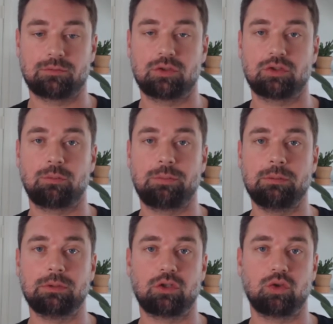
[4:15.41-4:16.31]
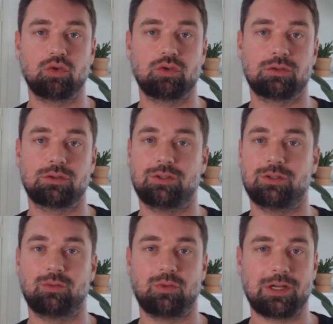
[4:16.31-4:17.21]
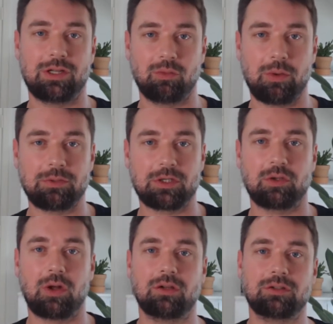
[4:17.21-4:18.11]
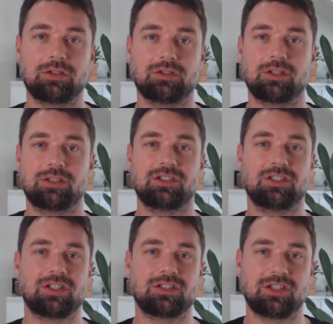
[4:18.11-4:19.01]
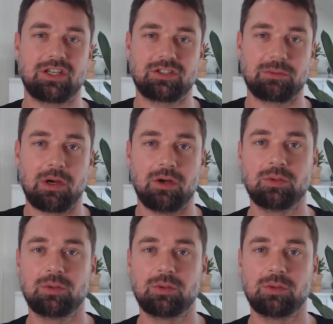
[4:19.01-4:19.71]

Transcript: So people that use regular web technologies, CSS and HTML,